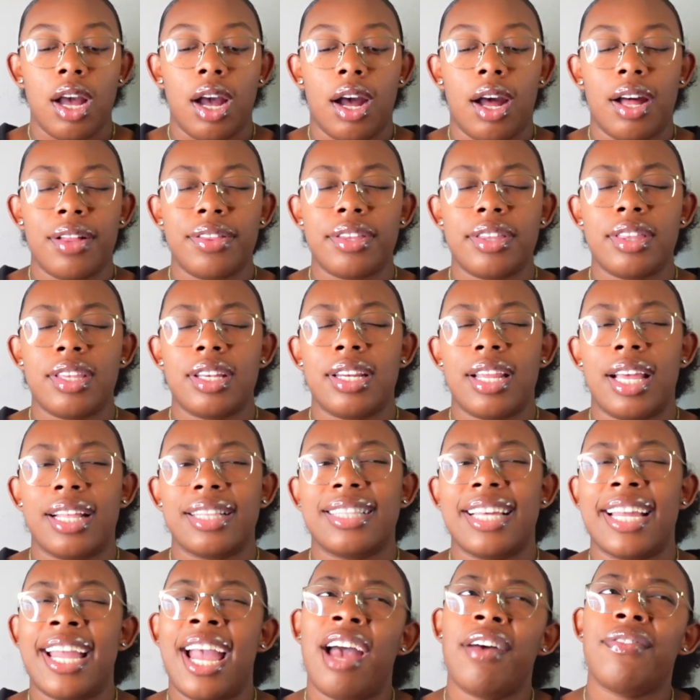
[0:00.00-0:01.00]
Other than
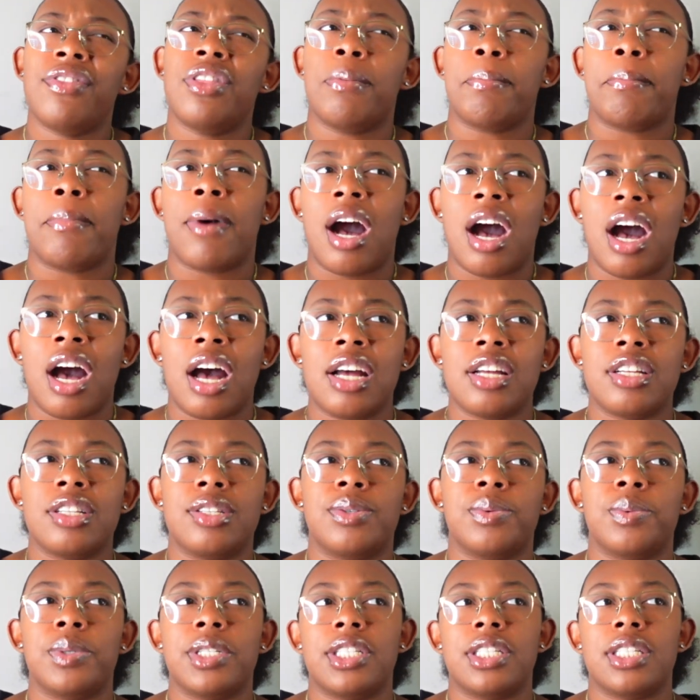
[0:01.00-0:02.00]
that, they have the
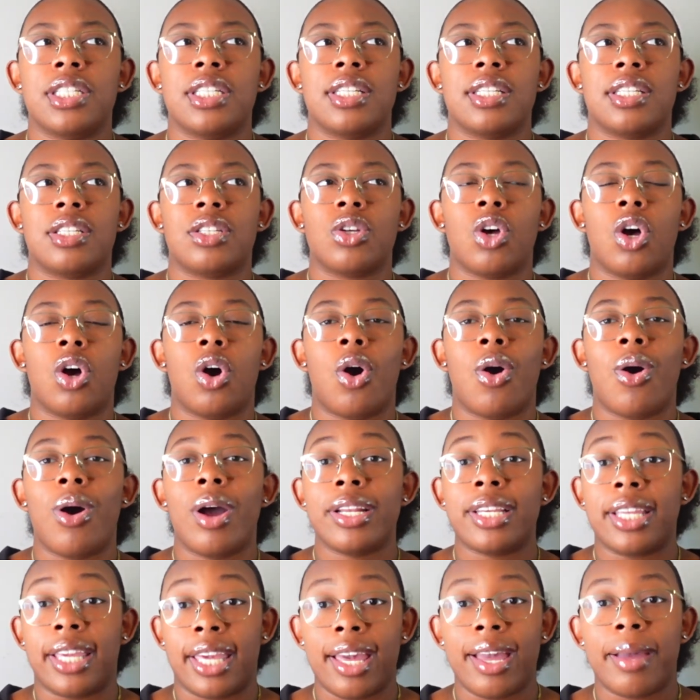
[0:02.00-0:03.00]
mods, which is
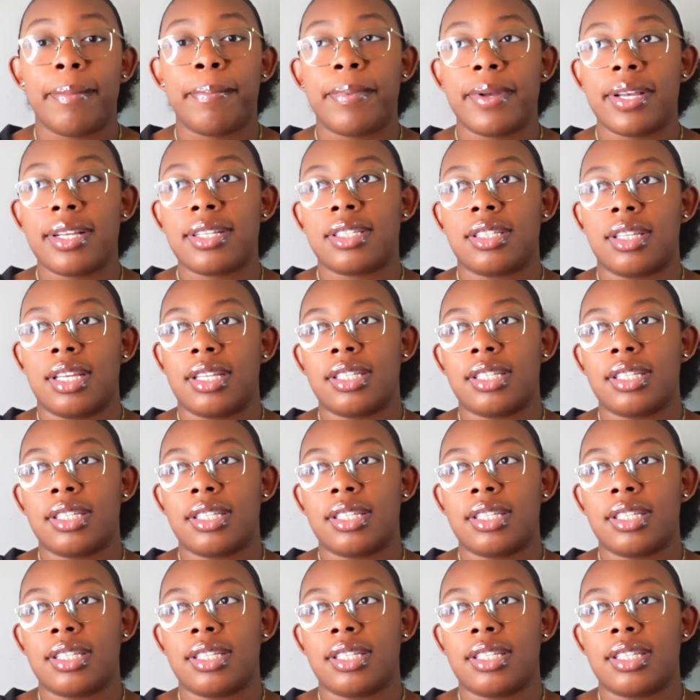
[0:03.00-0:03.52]
on campus.